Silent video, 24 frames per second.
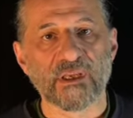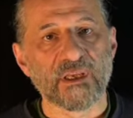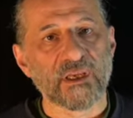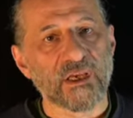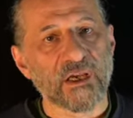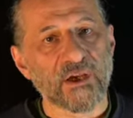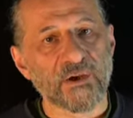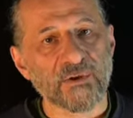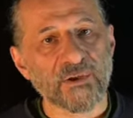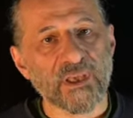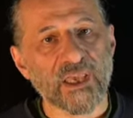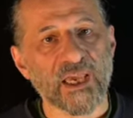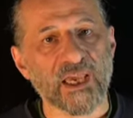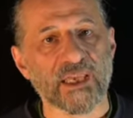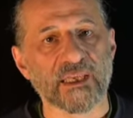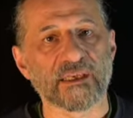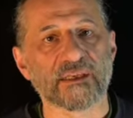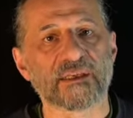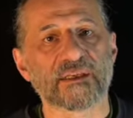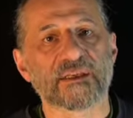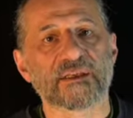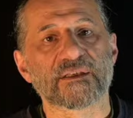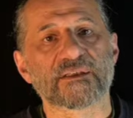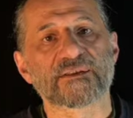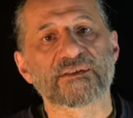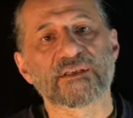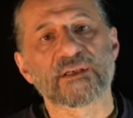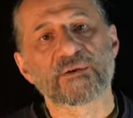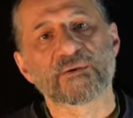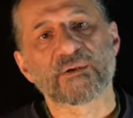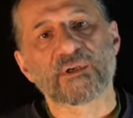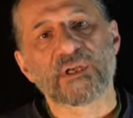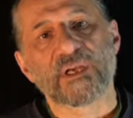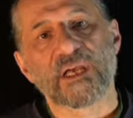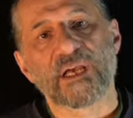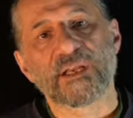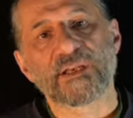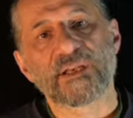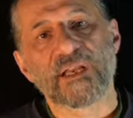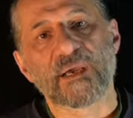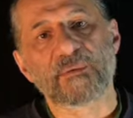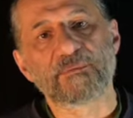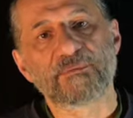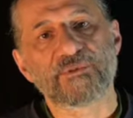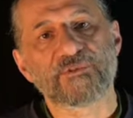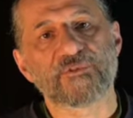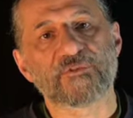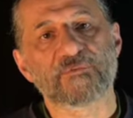Okay, so a
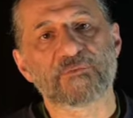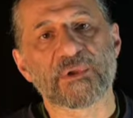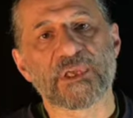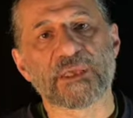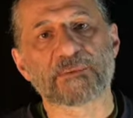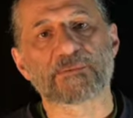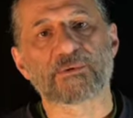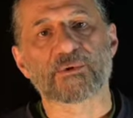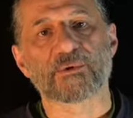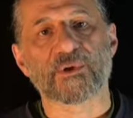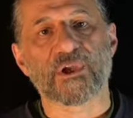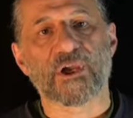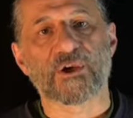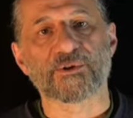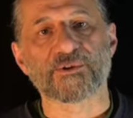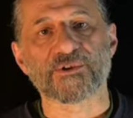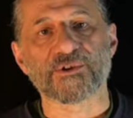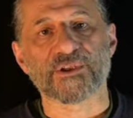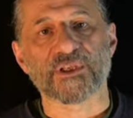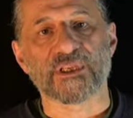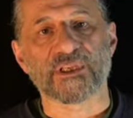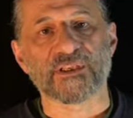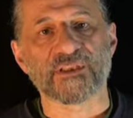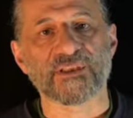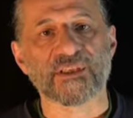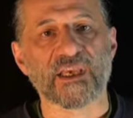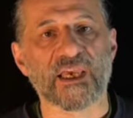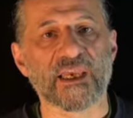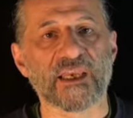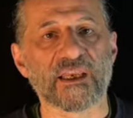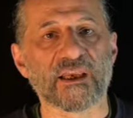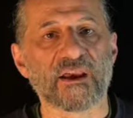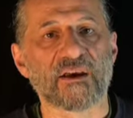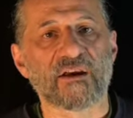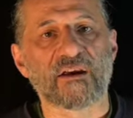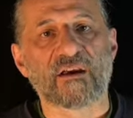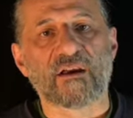number of people coaching say